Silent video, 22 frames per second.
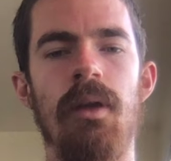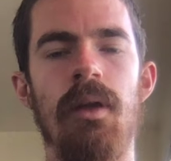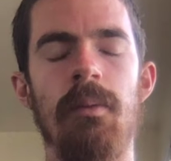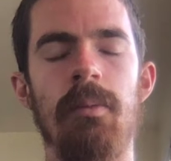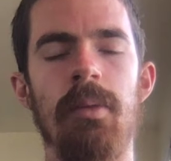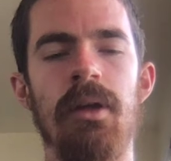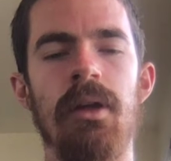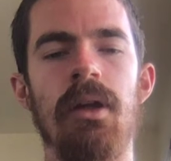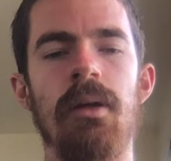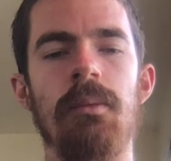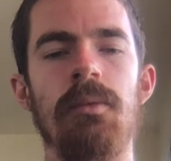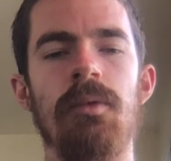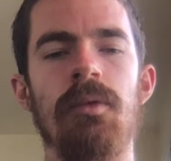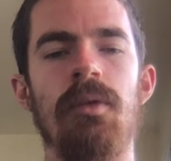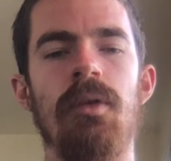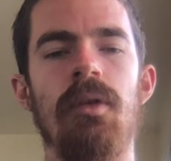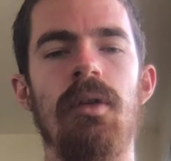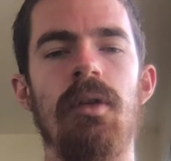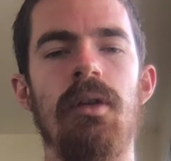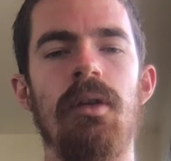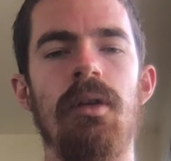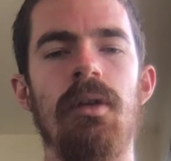it becomes
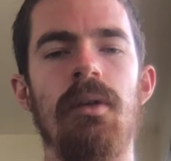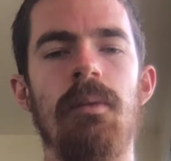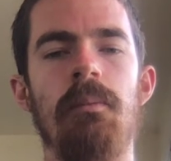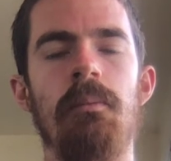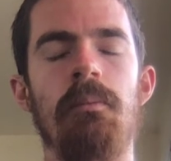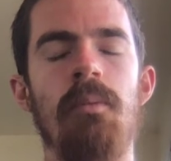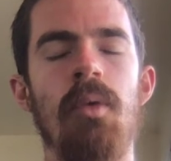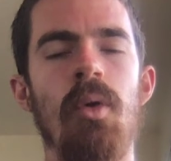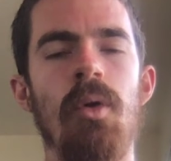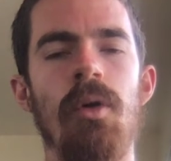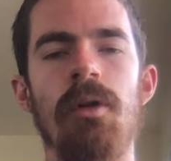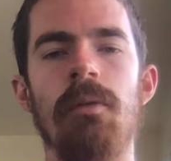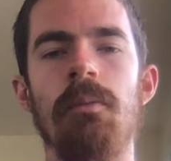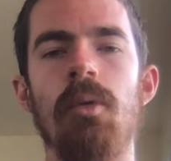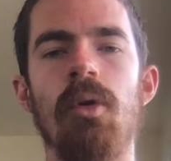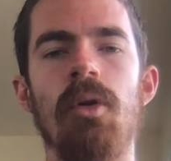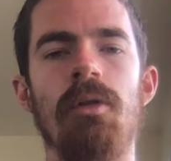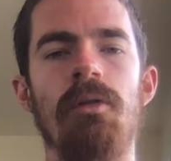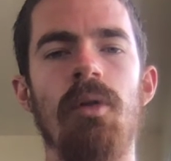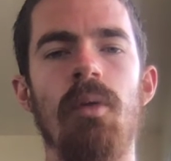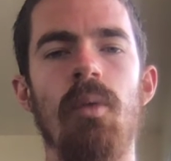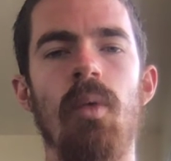more and more
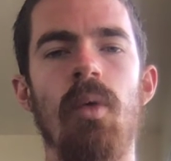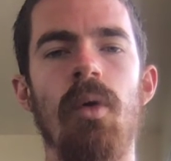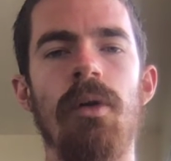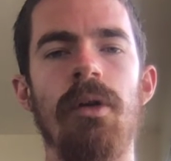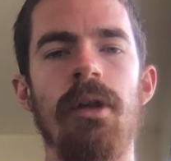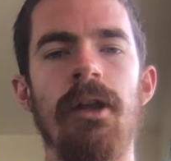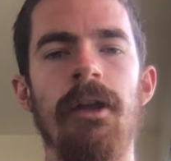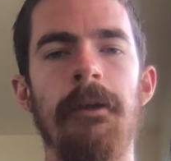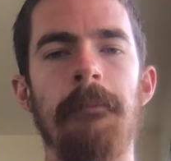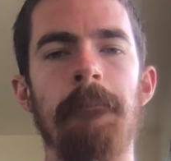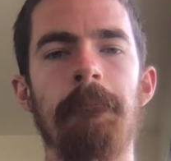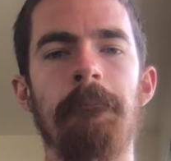rewarding.